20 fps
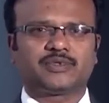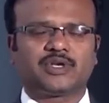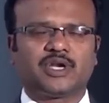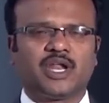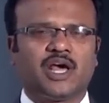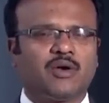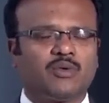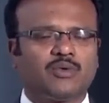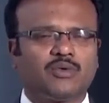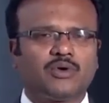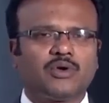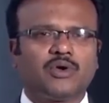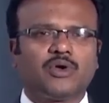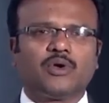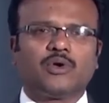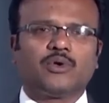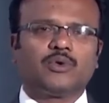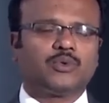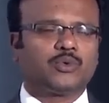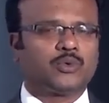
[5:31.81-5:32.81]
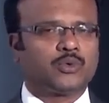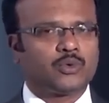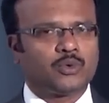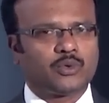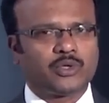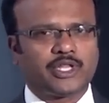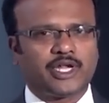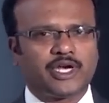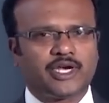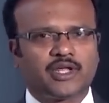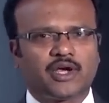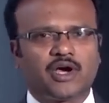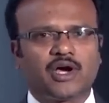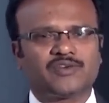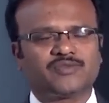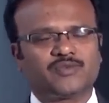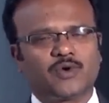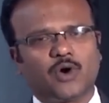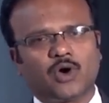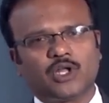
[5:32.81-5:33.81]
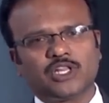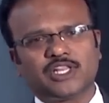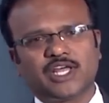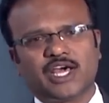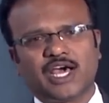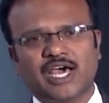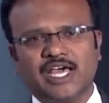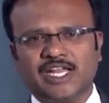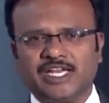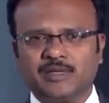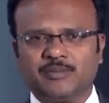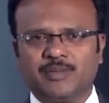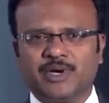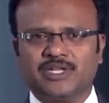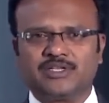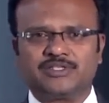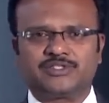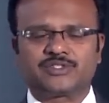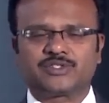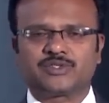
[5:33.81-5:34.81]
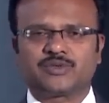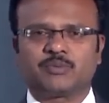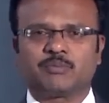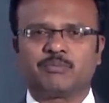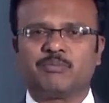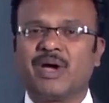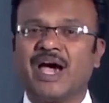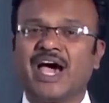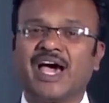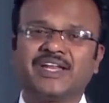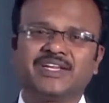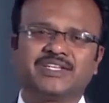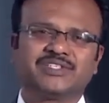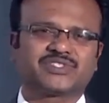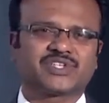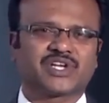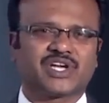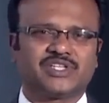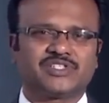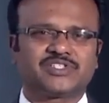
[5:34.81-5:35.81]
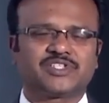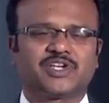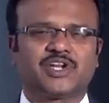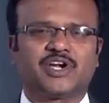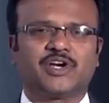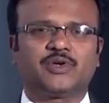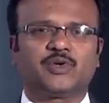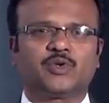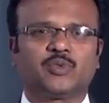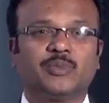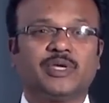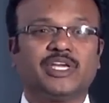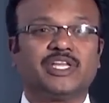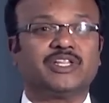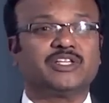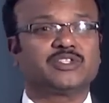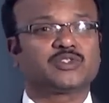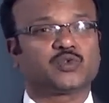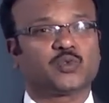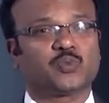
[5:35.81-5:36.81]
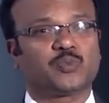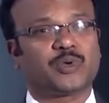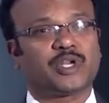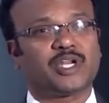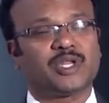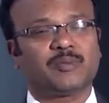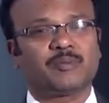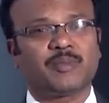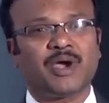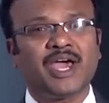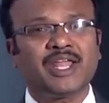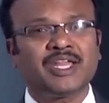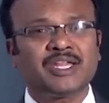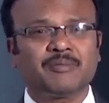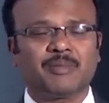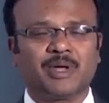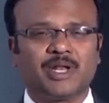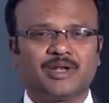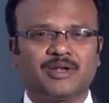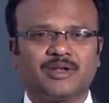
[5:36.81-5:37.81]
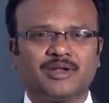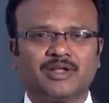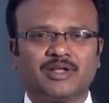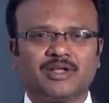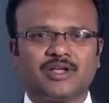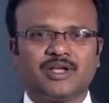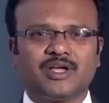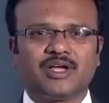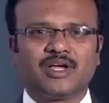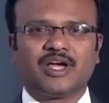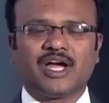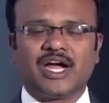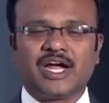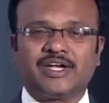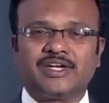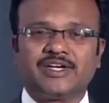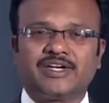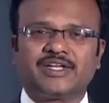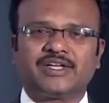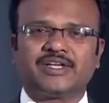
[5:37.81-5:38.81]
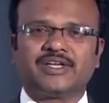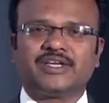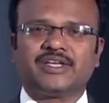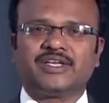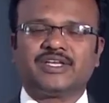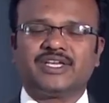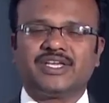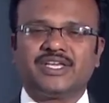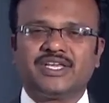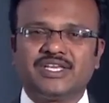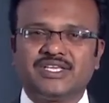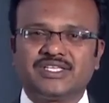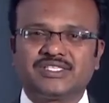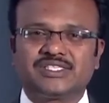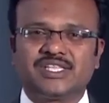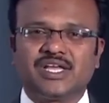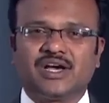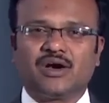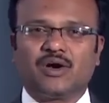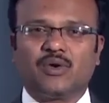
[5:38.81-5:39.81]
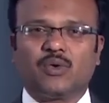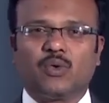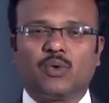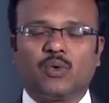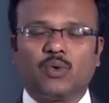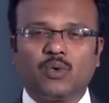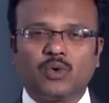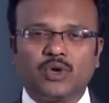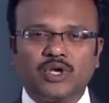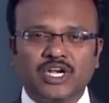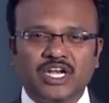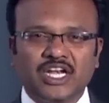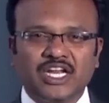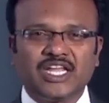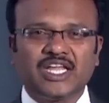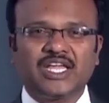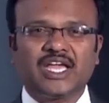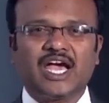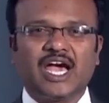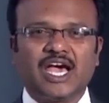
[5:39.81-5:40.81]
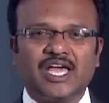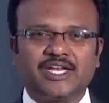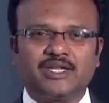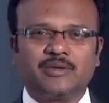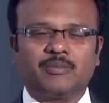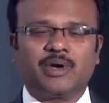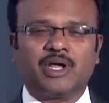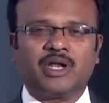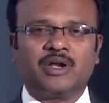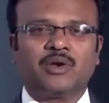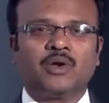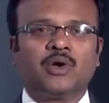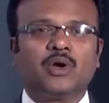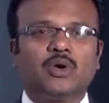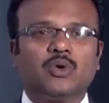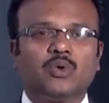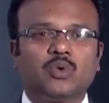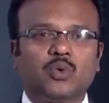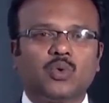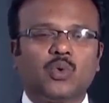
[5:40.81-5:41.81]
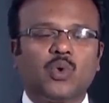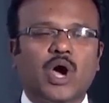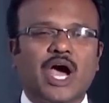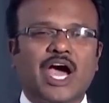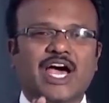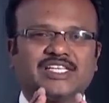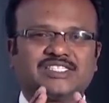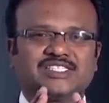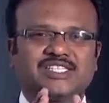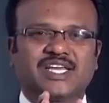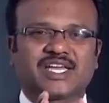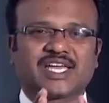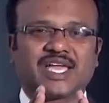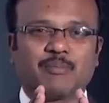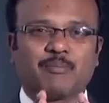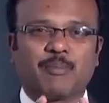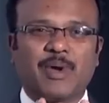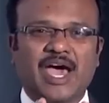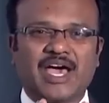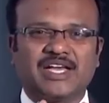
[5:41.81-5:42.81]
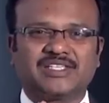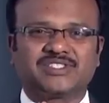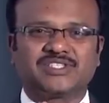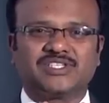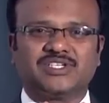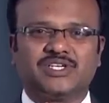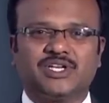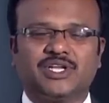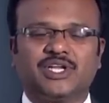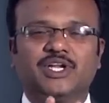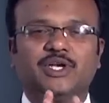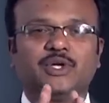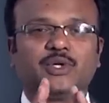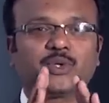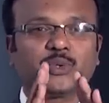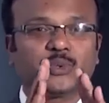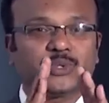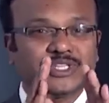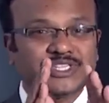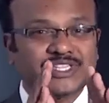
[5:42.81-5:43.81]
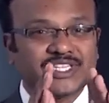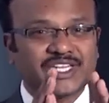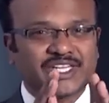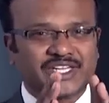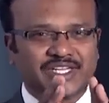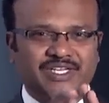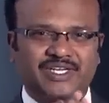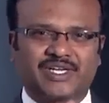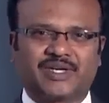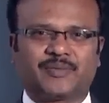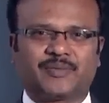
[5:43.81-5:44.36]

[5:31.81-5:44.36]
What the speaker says: Now, you know that of all the animals, man is considered to be the supreme animal, and he is the only animal who has the capacity to think,